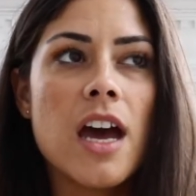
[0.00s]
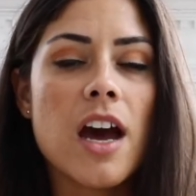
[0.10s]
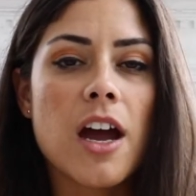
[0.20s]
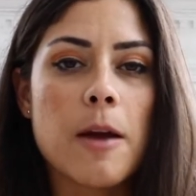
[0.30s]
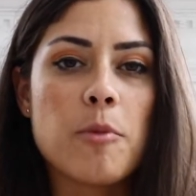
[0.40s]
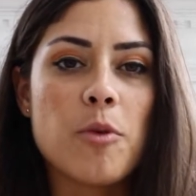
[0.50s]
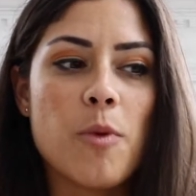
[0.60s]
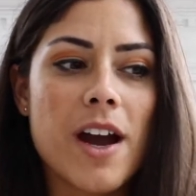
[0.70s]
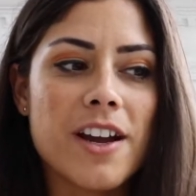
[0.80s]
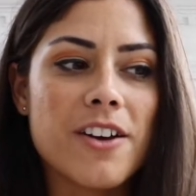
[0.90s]

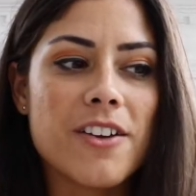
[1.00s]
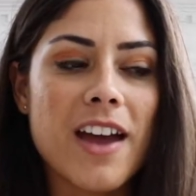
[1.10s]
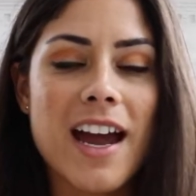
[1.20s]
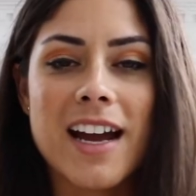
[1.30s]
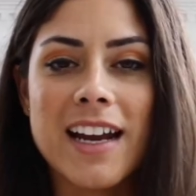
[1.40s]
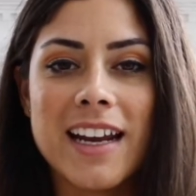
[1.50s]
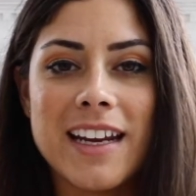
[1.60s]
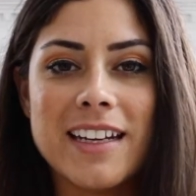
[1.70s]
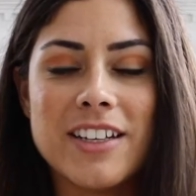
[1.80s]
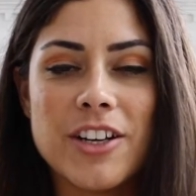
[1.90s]
while
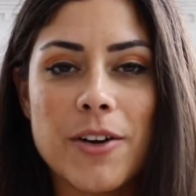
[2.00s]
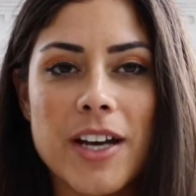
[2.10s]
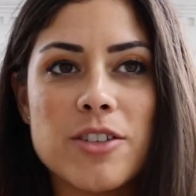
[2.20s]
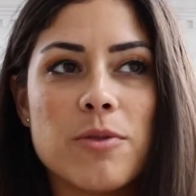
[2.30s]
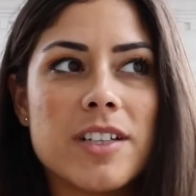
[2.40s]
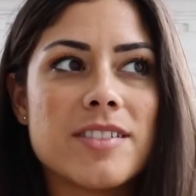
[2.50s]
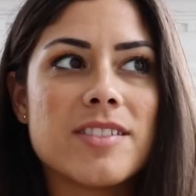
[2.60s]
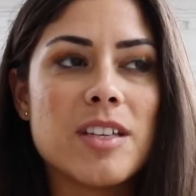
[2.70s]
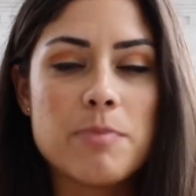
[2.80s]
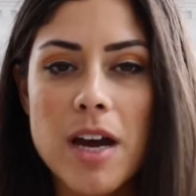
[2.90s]
I don't want to
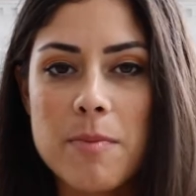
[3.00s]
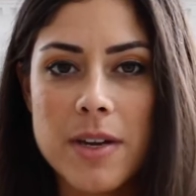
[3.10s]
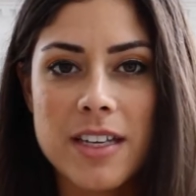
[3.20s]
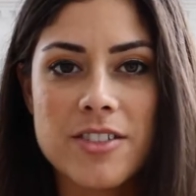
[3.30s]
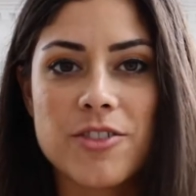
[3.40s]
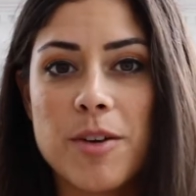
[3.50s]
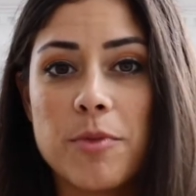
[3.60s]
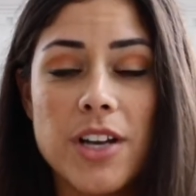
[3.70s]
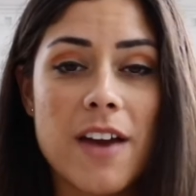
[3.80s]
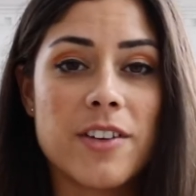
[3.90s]
slip up and
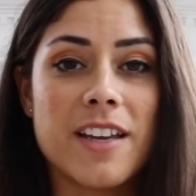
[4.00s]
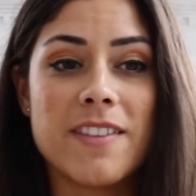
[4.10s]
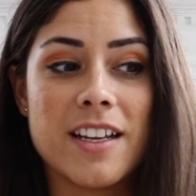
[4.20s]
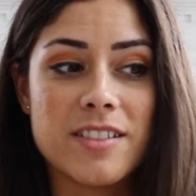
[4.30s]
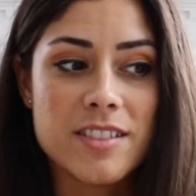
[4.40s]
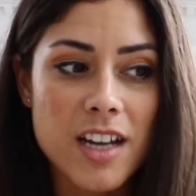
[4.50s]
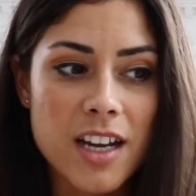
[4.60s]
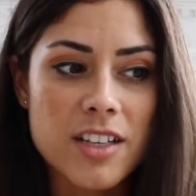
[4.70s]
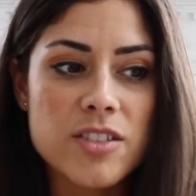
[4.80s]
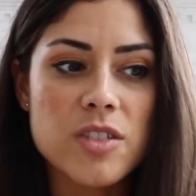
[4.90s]
scramble to have to get things done.